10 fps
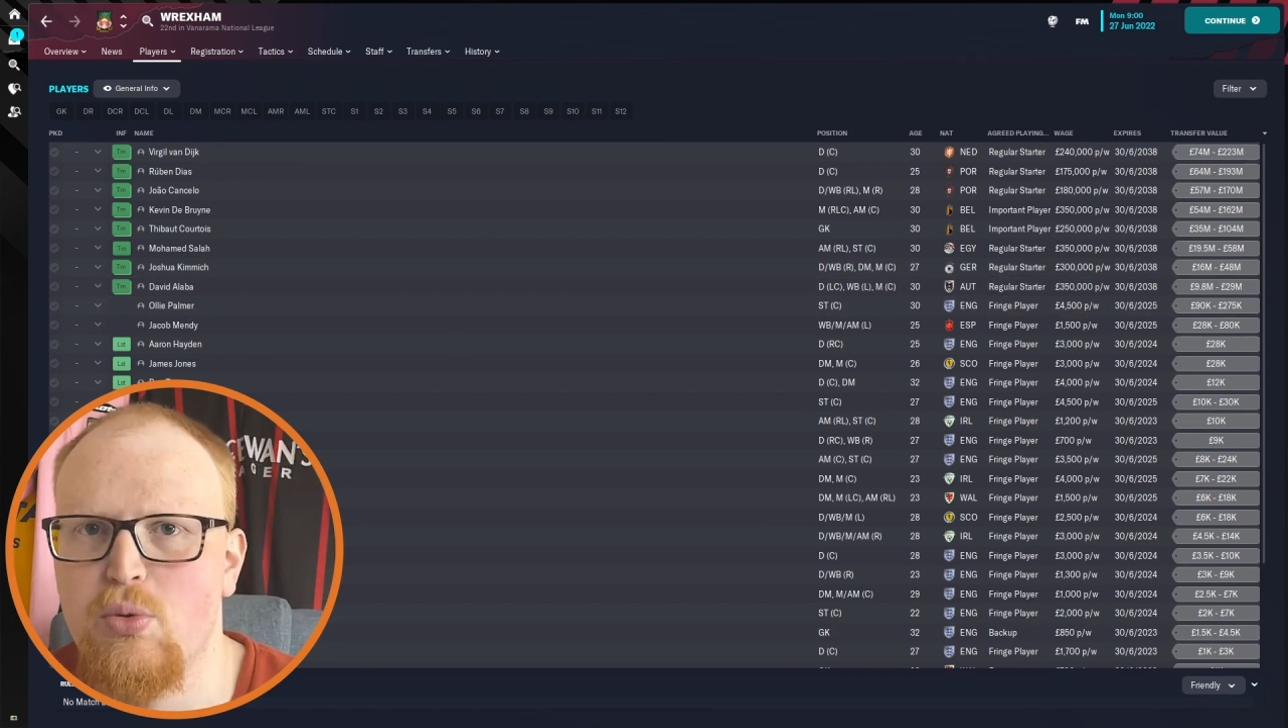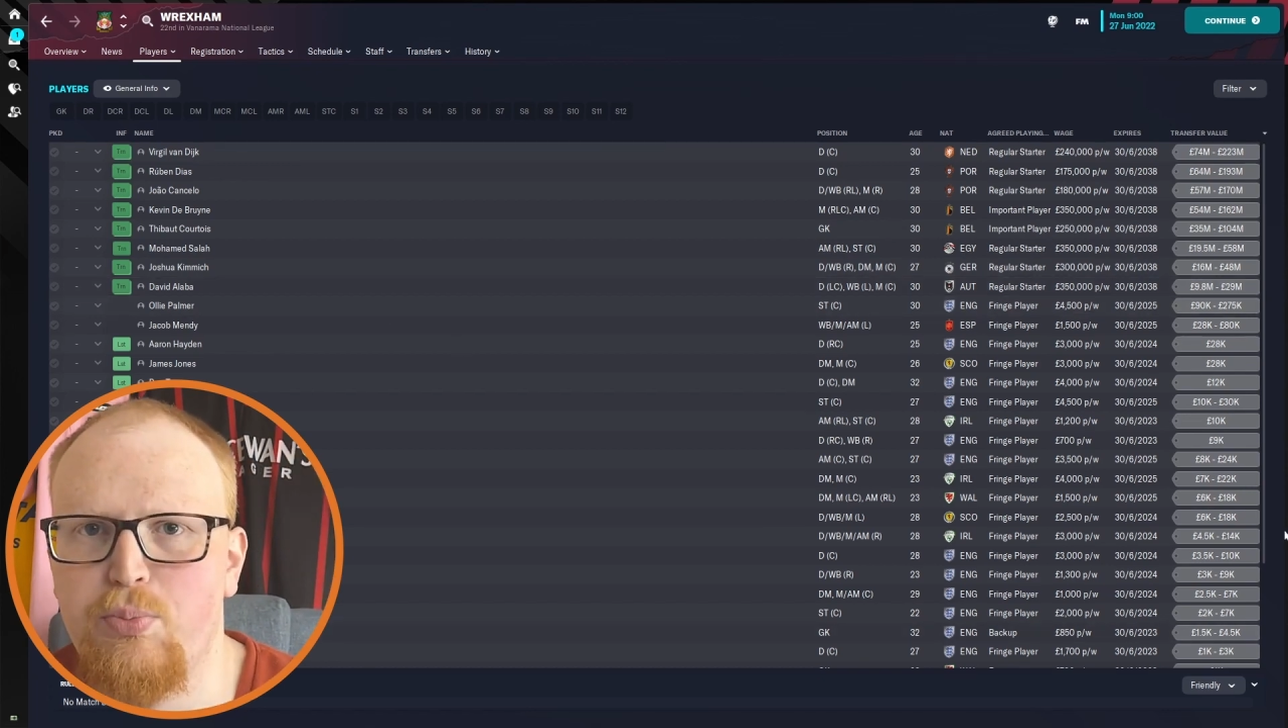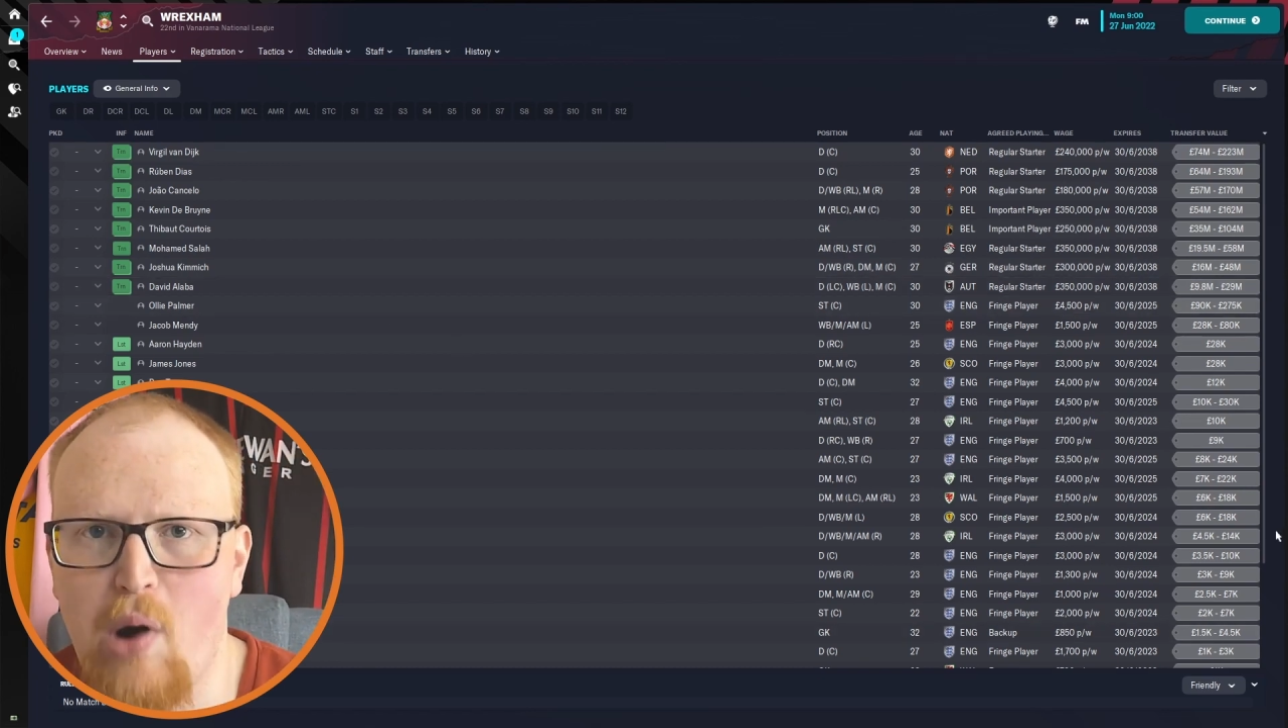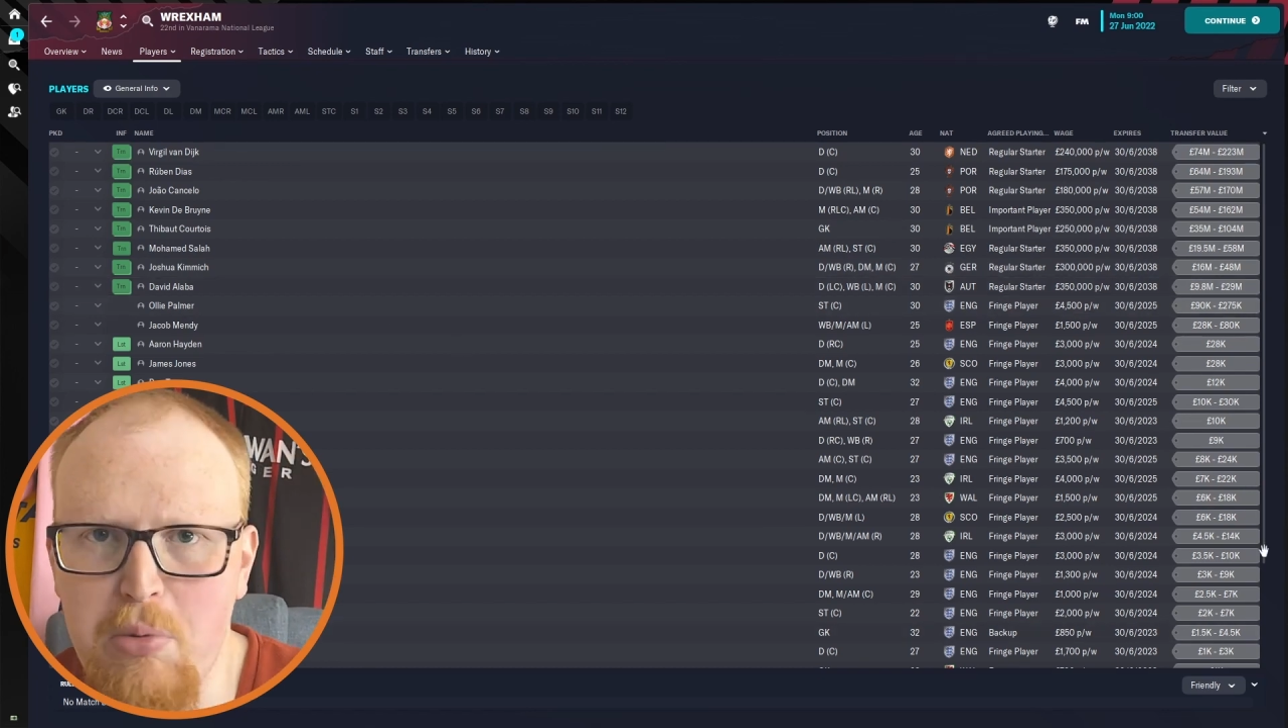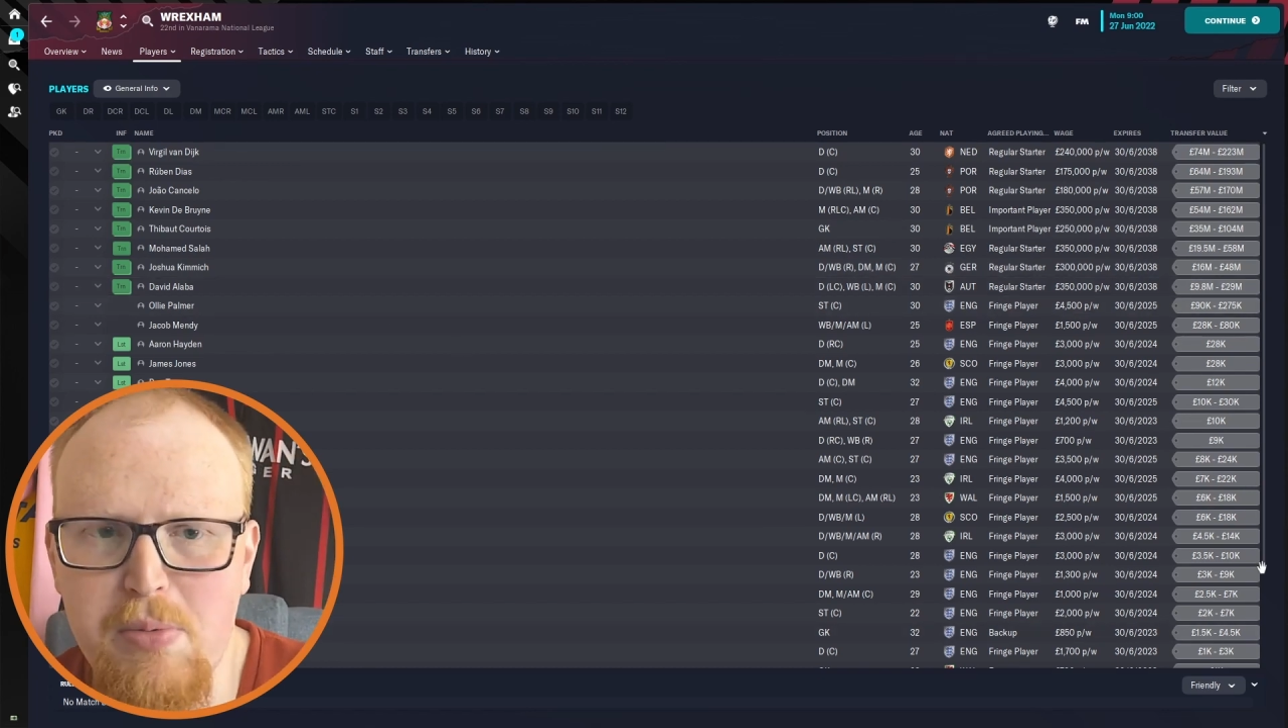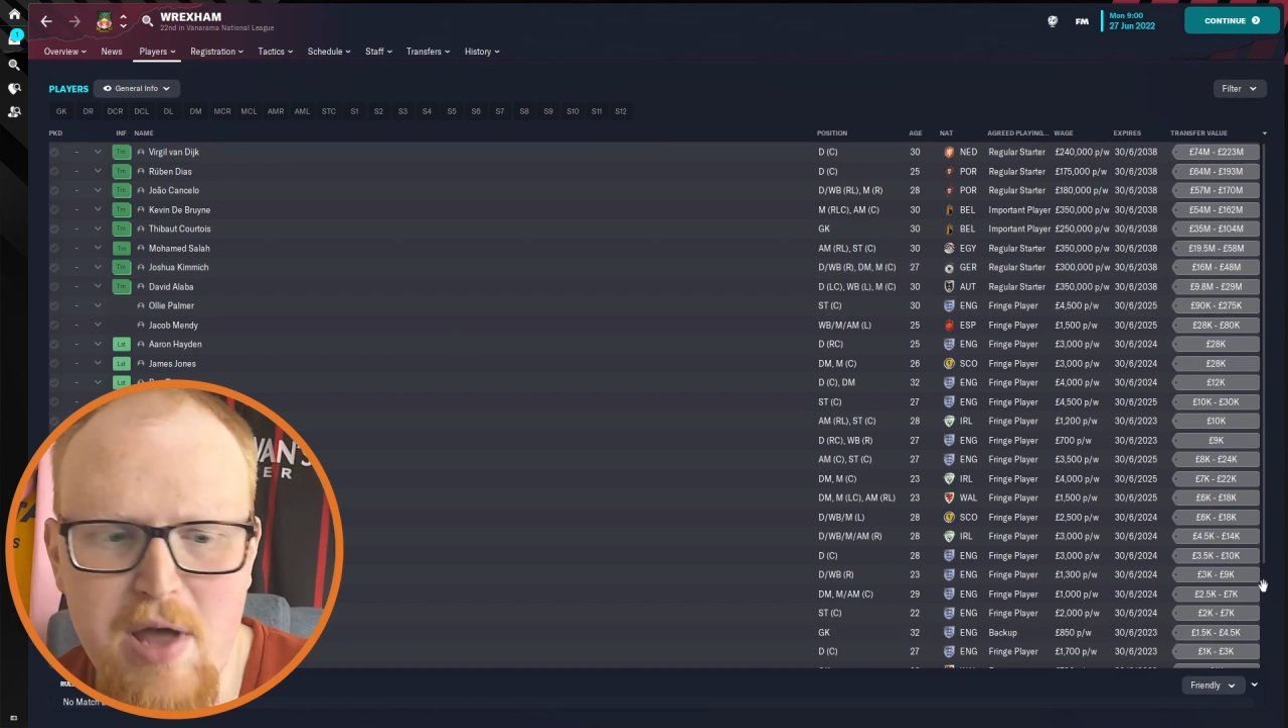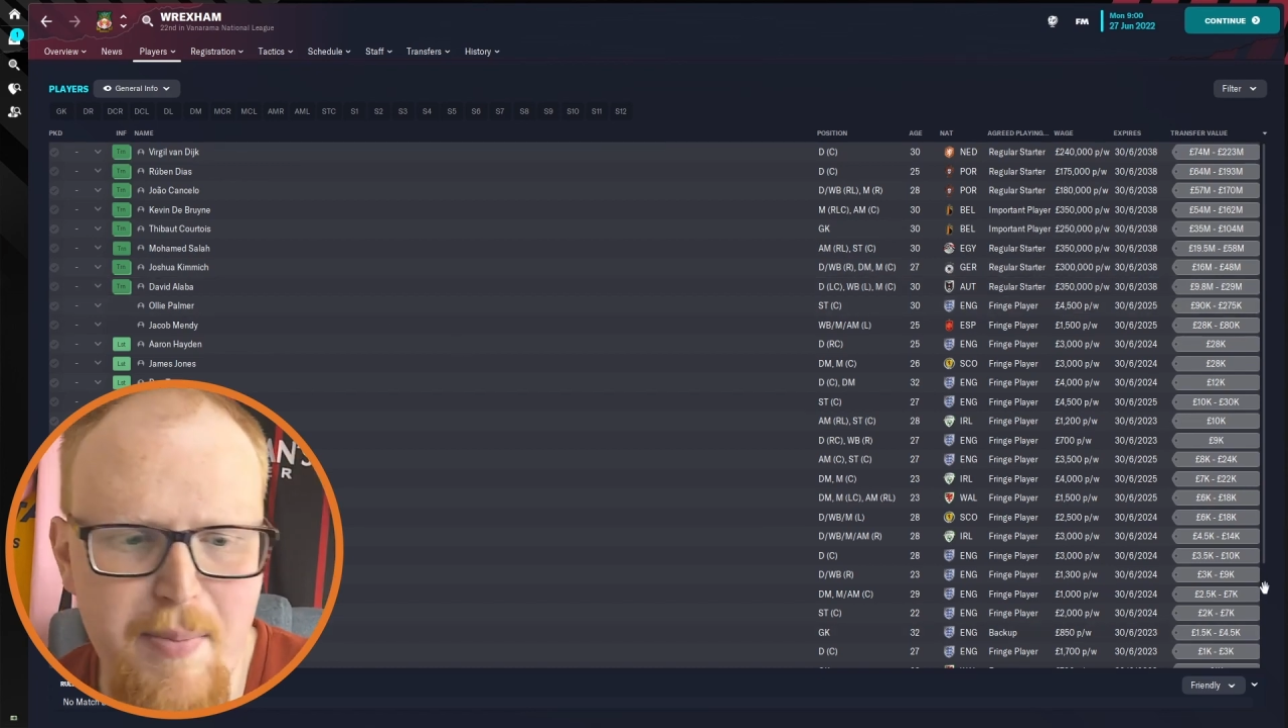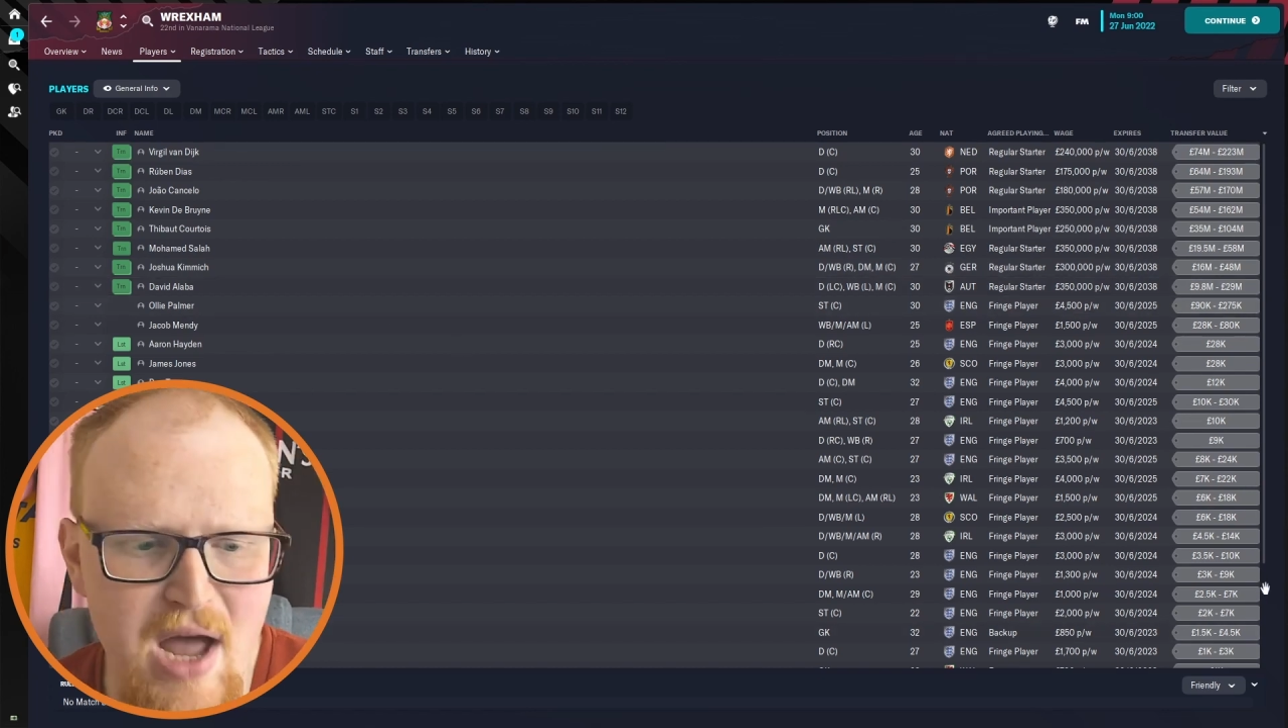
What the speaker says: will probably